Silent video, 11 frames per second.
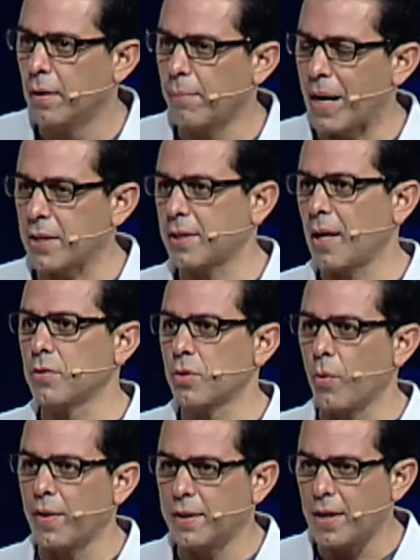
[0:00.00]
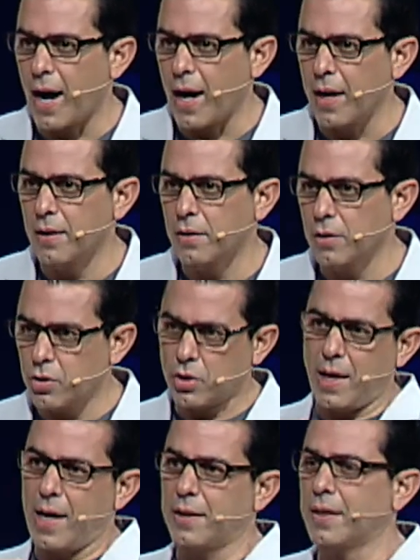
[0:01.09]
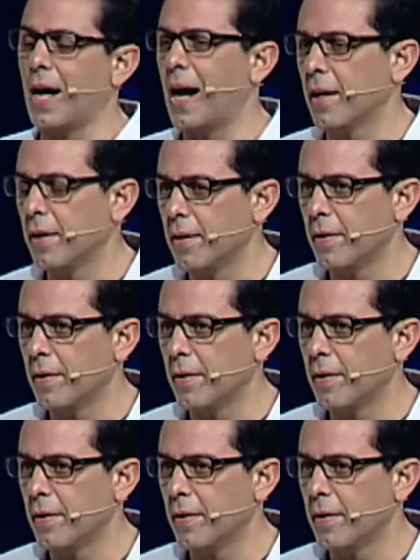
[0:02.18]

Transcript: My son's the one that died. You should have had to die.